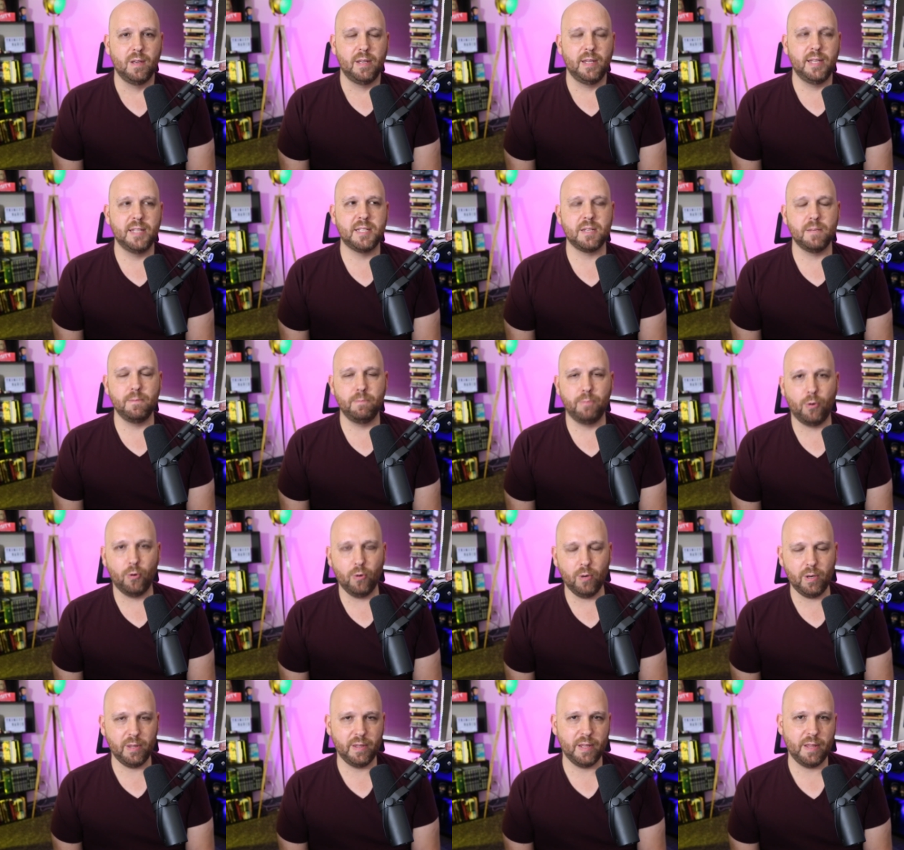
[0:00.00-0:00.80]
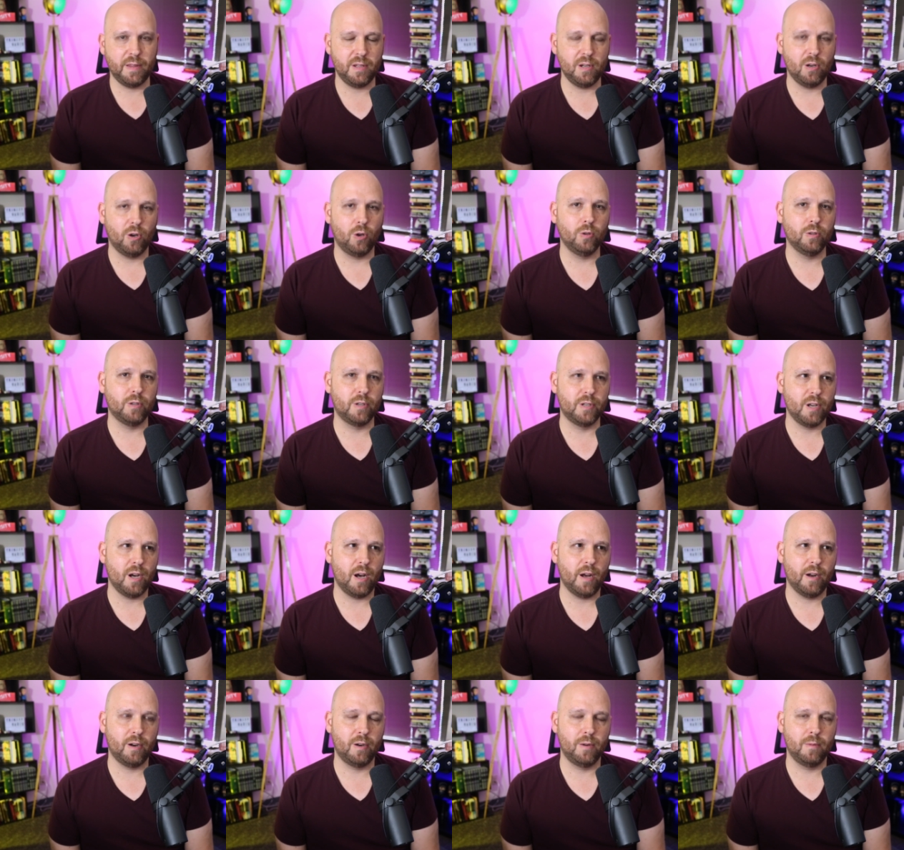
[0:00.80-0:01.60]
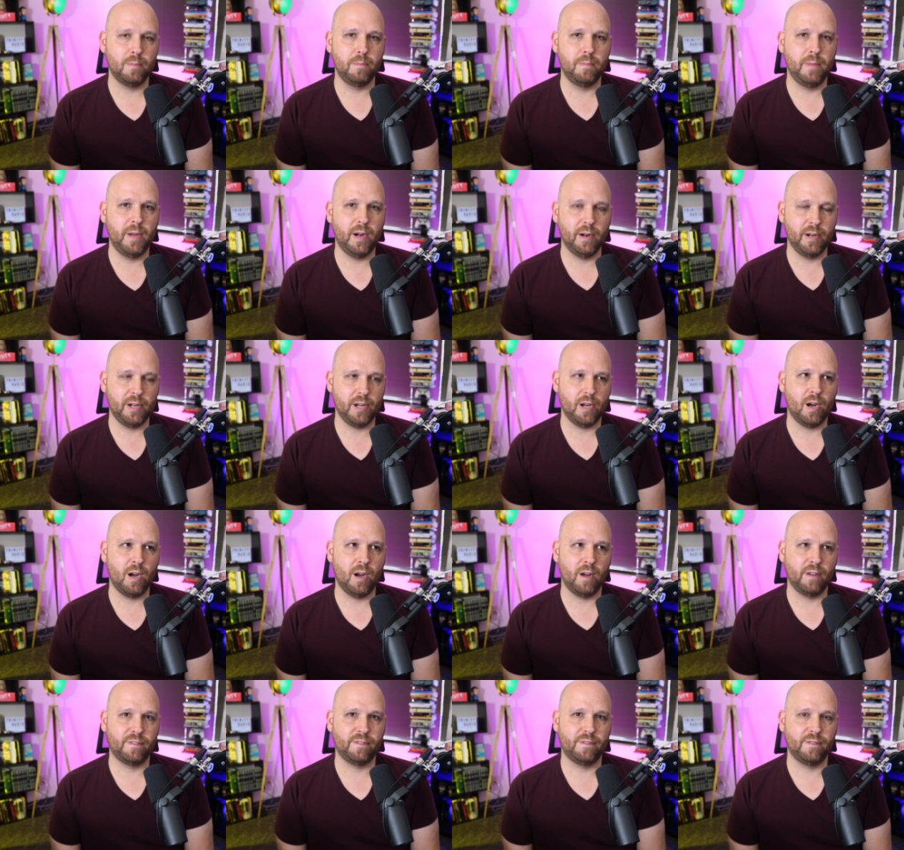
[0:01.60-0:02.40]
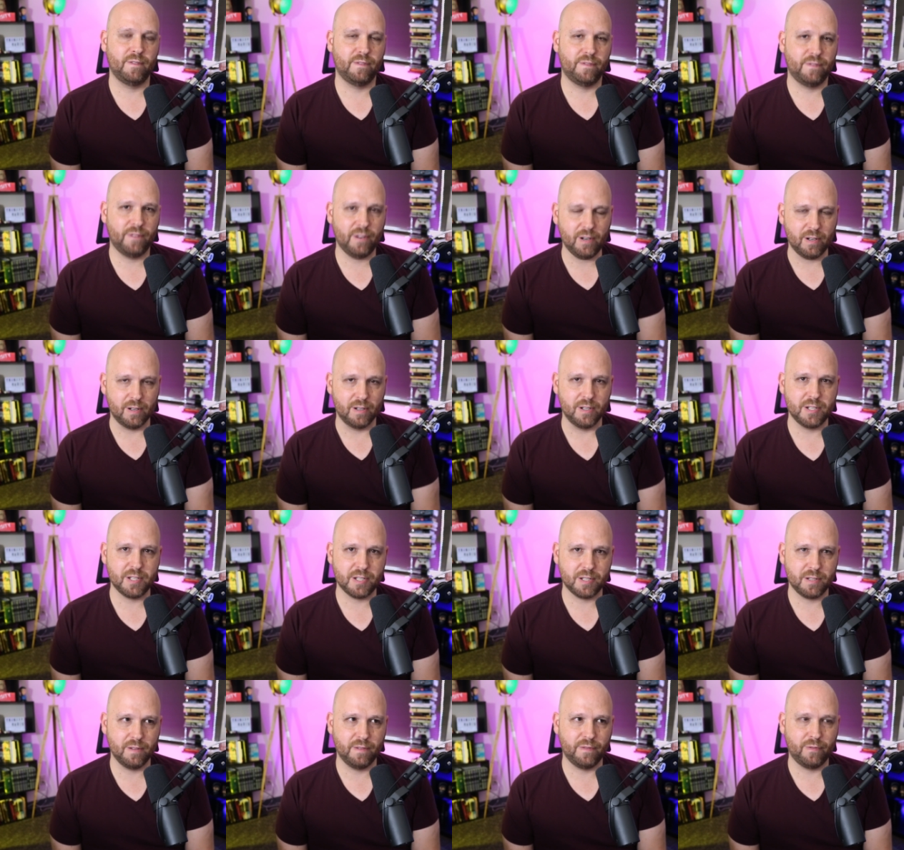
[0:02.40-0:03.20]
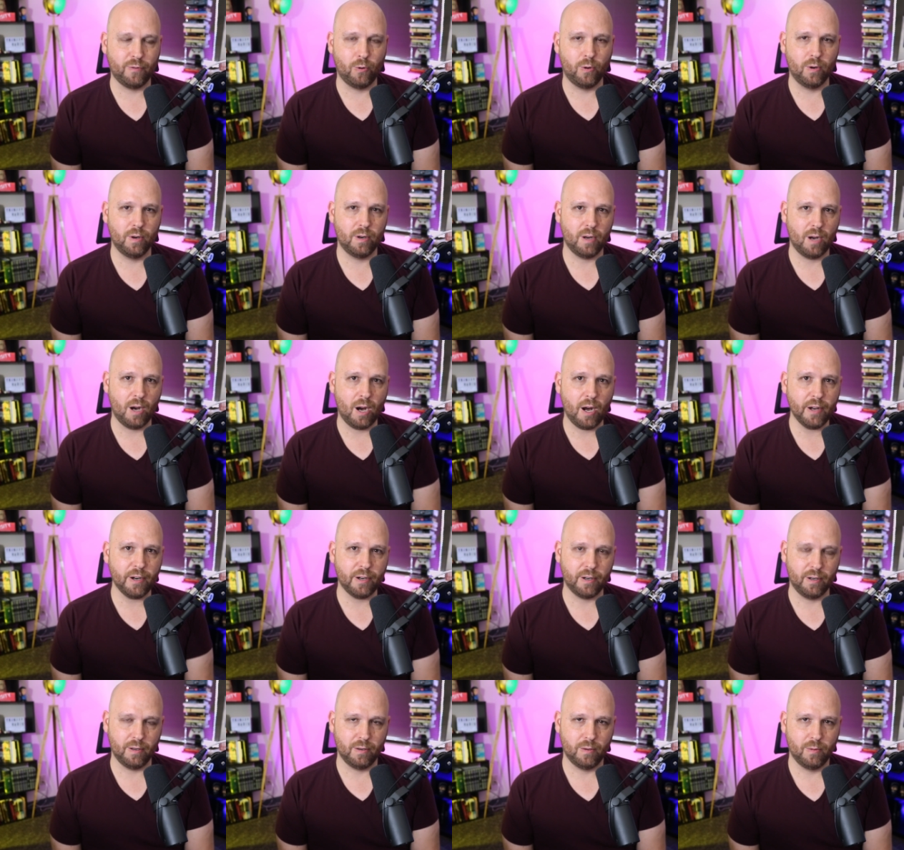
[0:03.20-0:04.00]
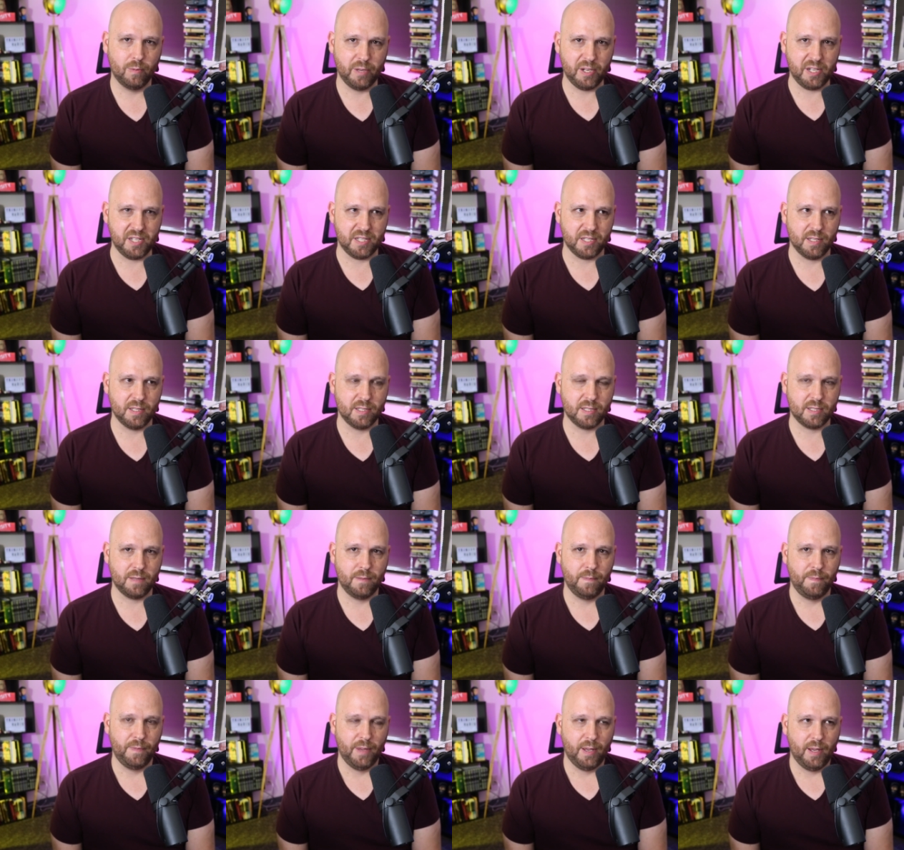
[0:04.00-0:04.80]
it's important that the older daughter marry off first for honor reasons.